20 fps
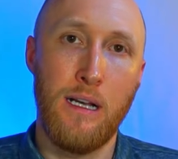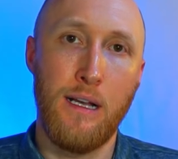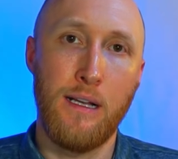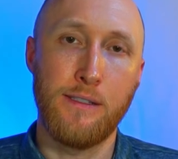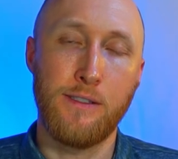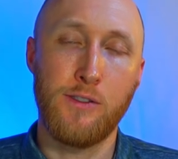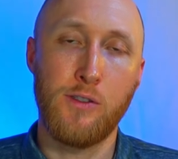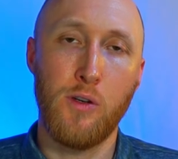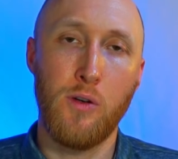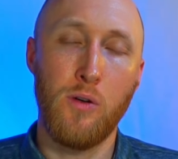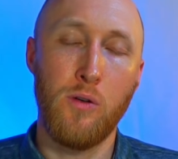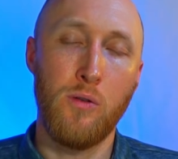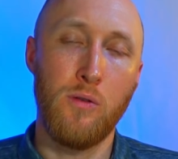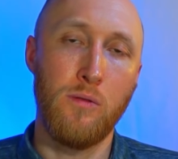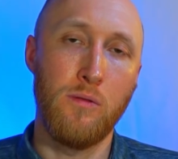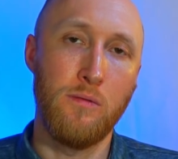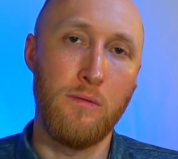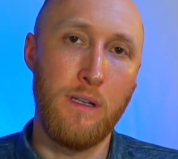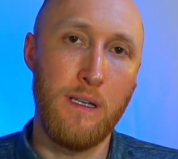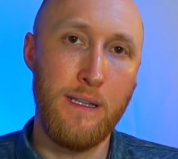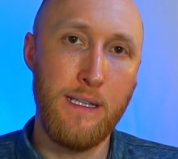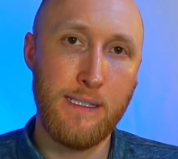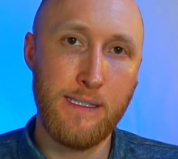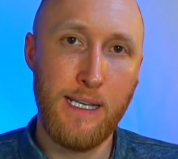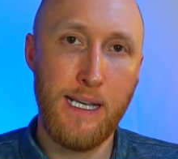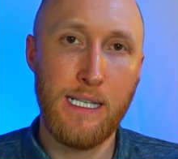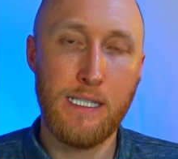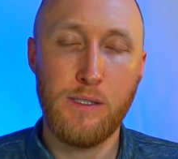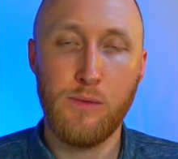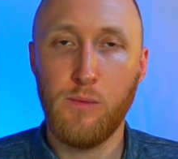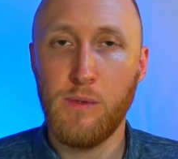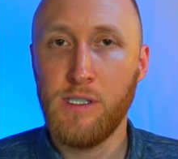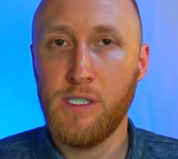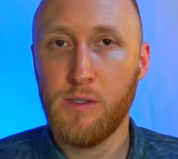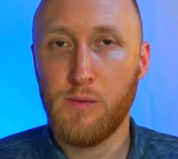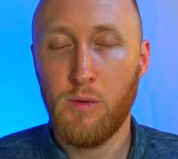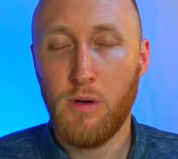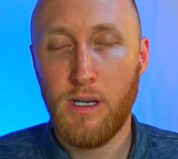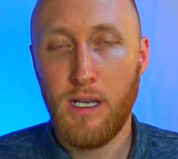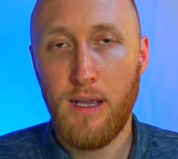So in this case, we
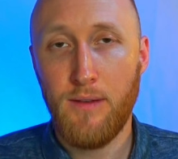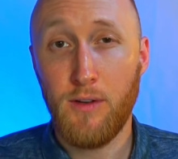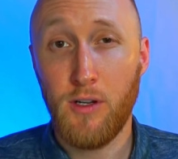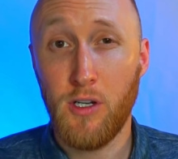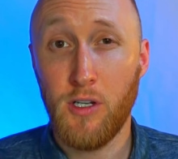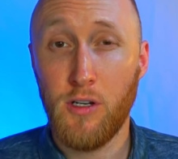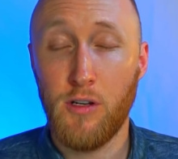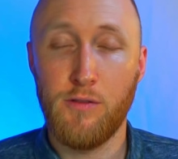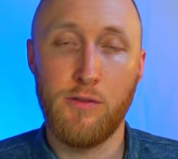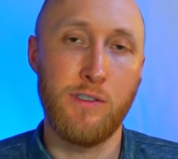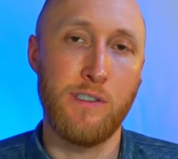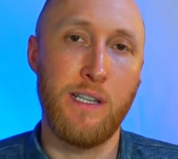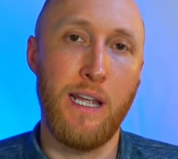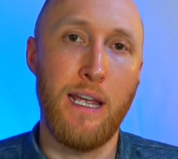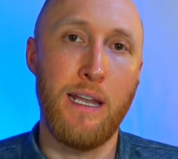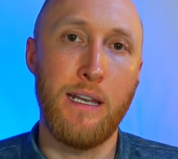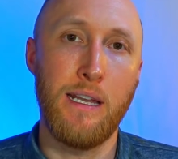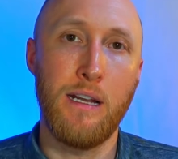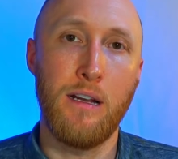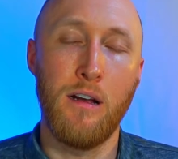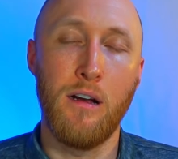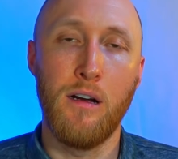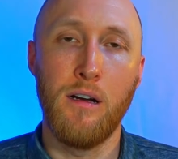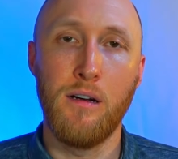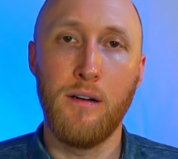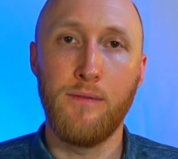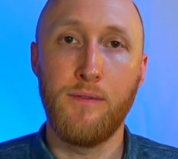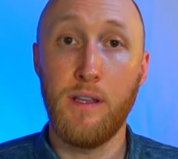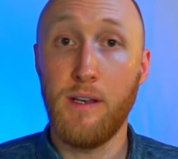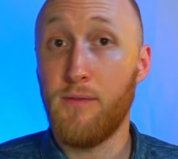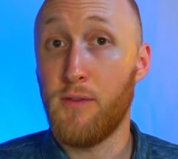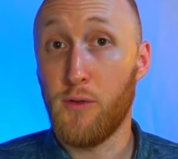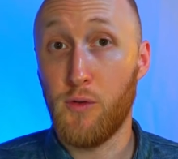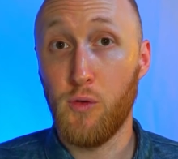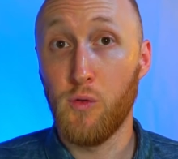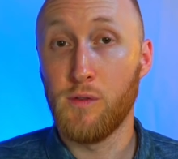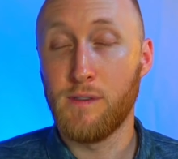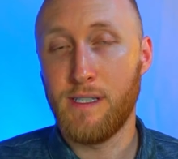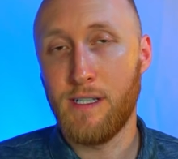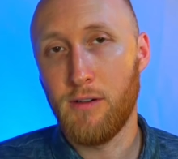just want to have a good understanding of the different
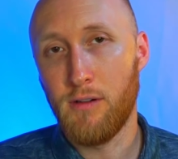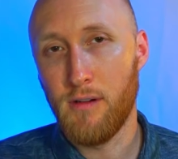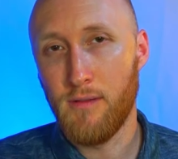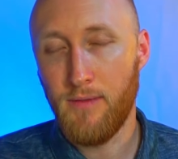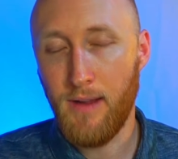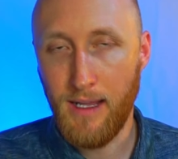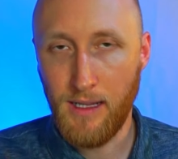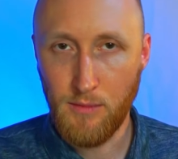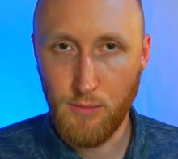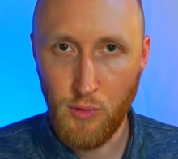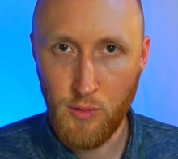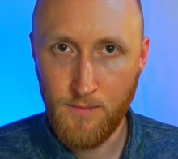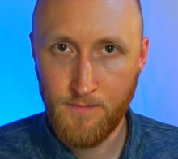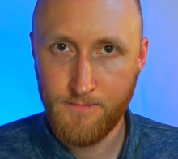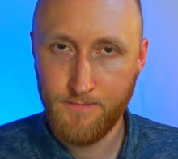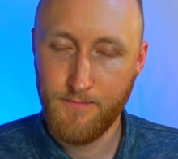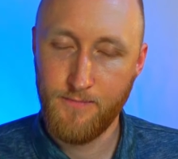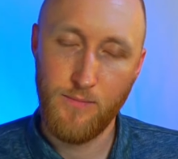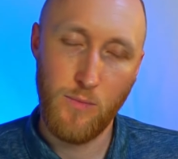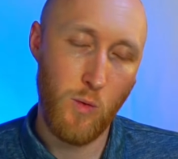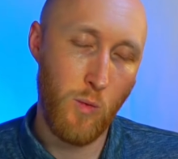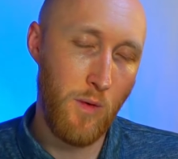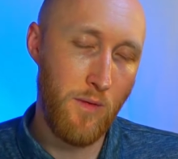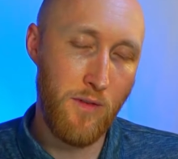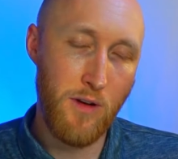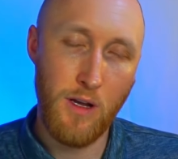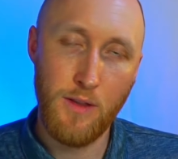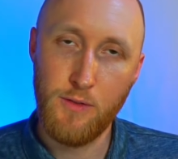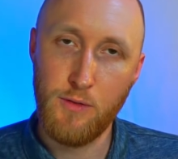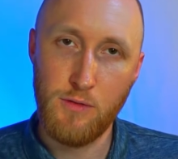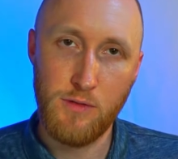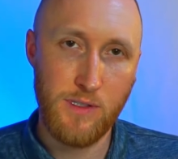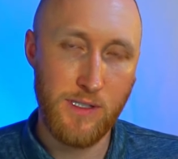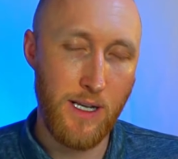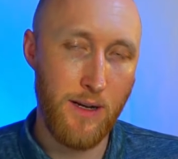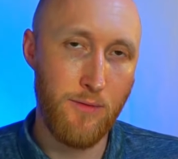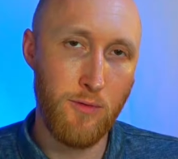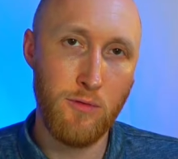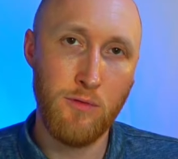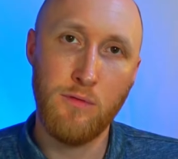tools that are available. We've gone through
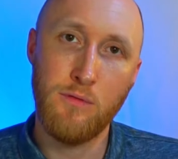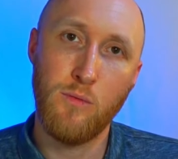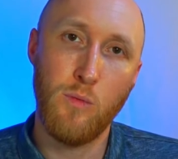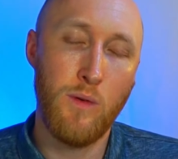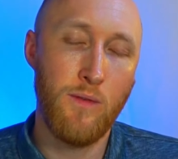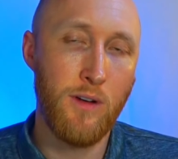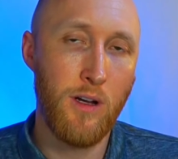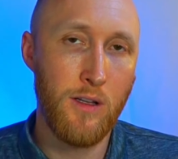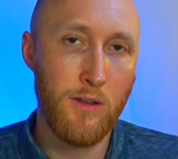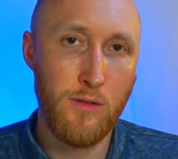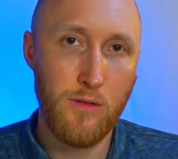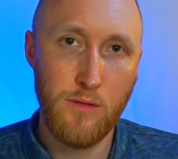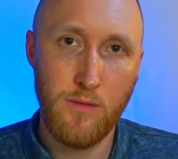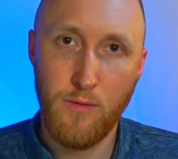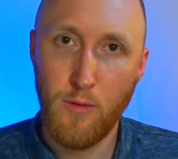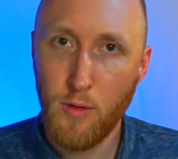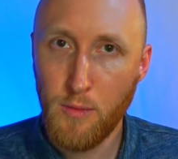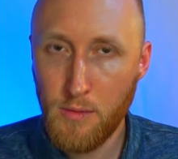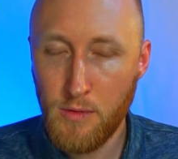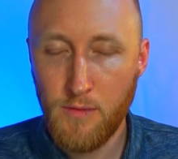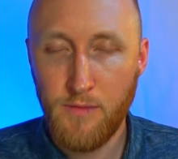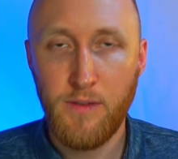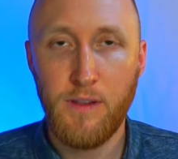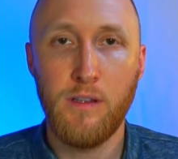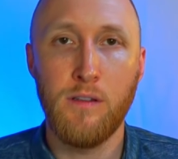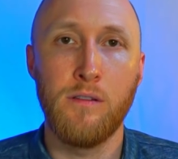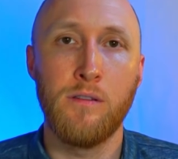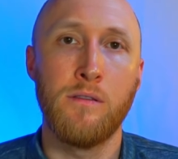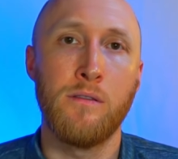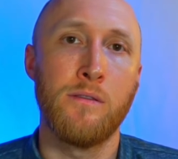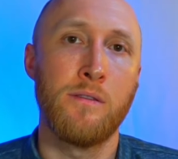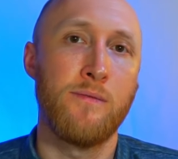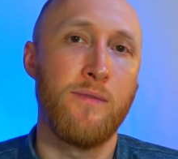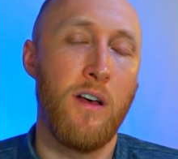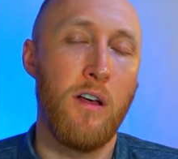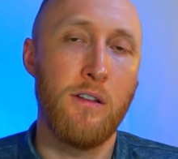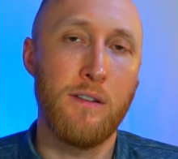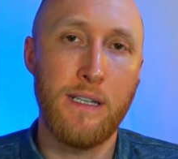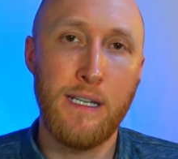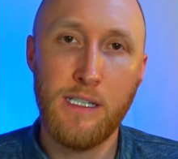several. We've gone through formula fields,
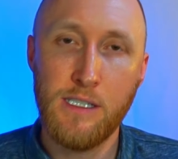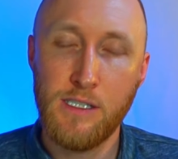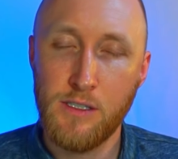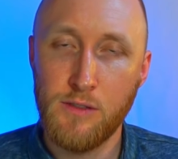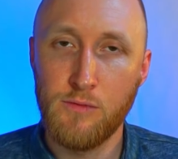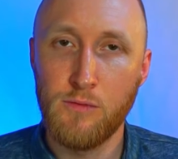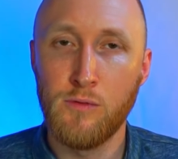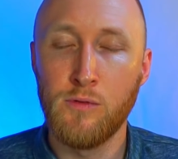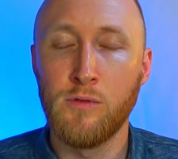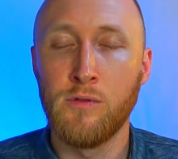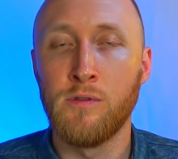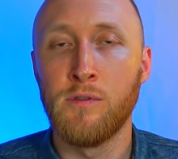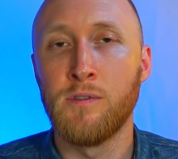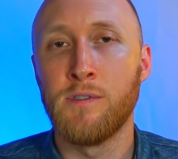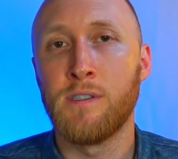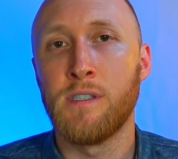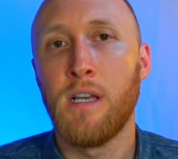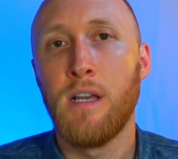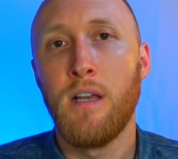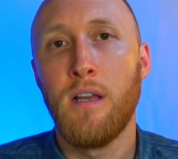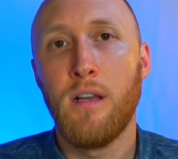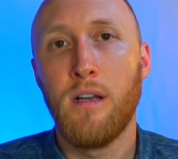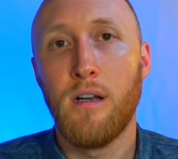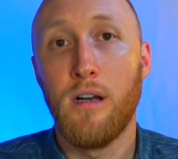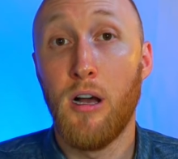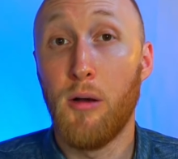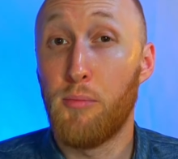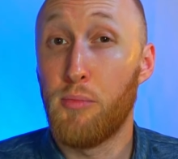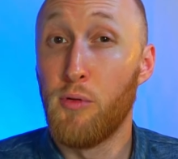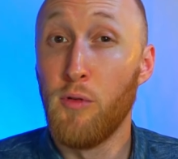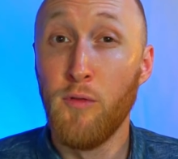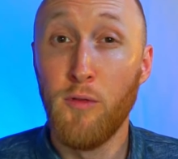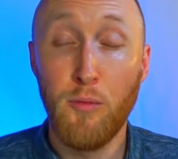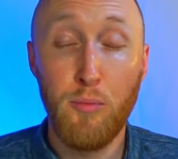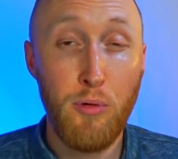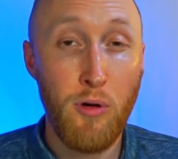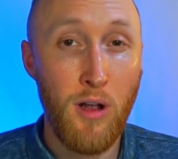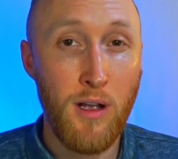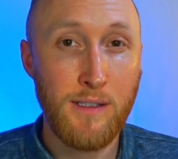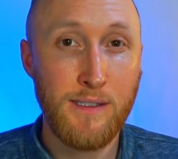validation rules, approval
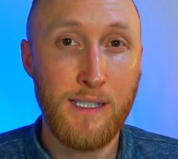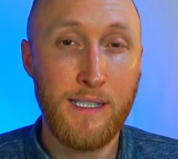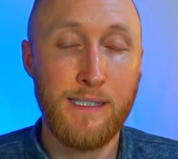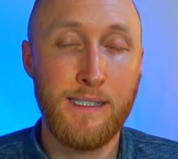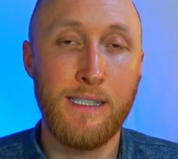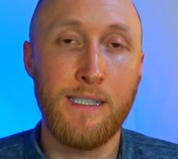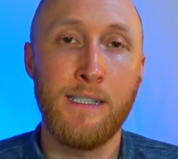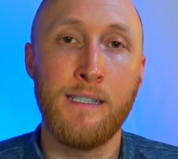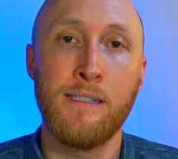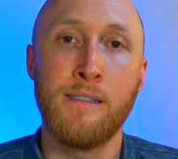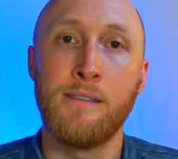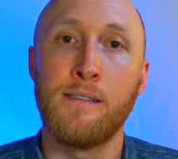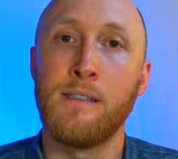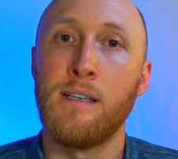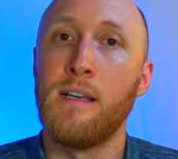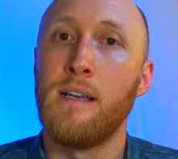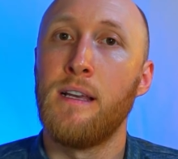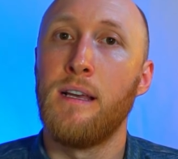processes.